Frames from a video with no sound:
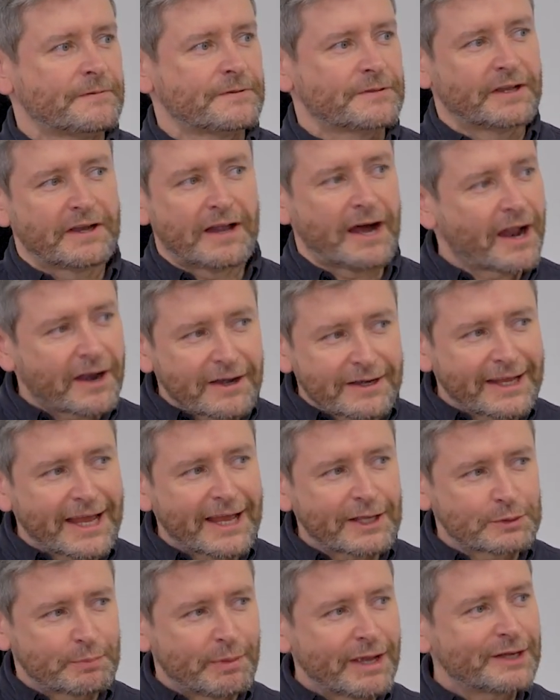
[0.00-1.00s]
There aren't
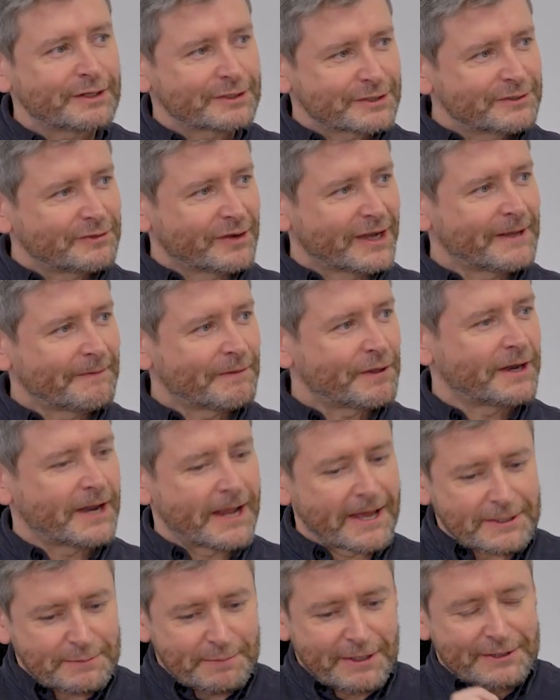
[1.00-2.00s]
experts, right? There are
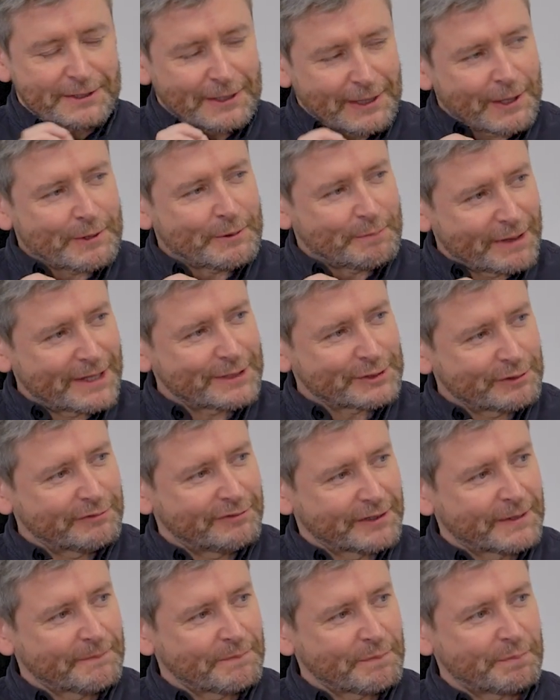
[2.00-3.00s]
experts in little bits
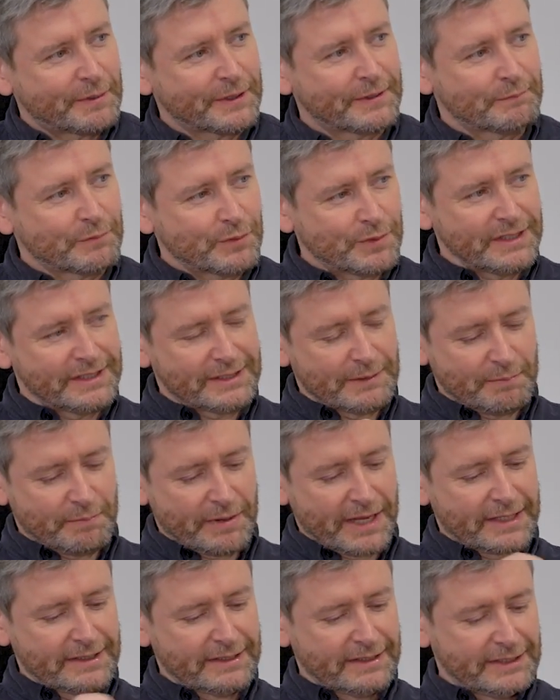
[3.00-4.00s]
of it, but we need to
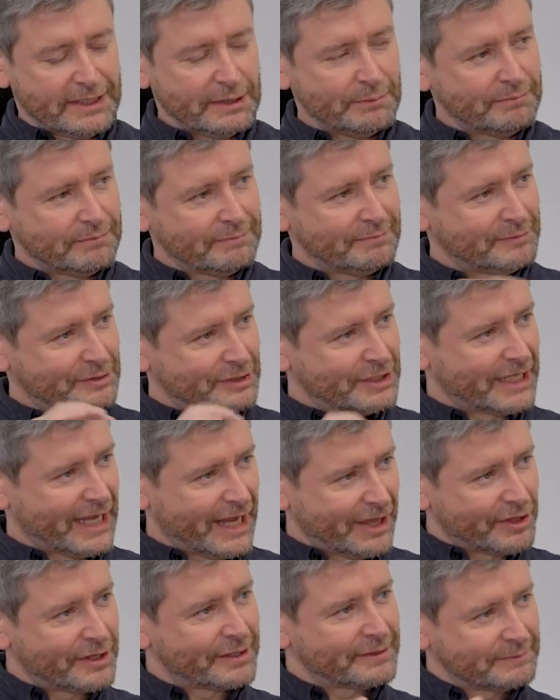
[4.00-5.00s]
bring the team
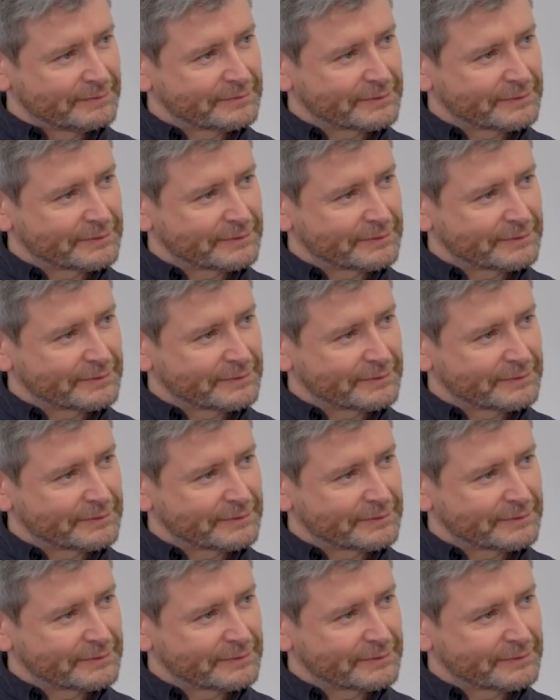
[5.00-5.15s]
together,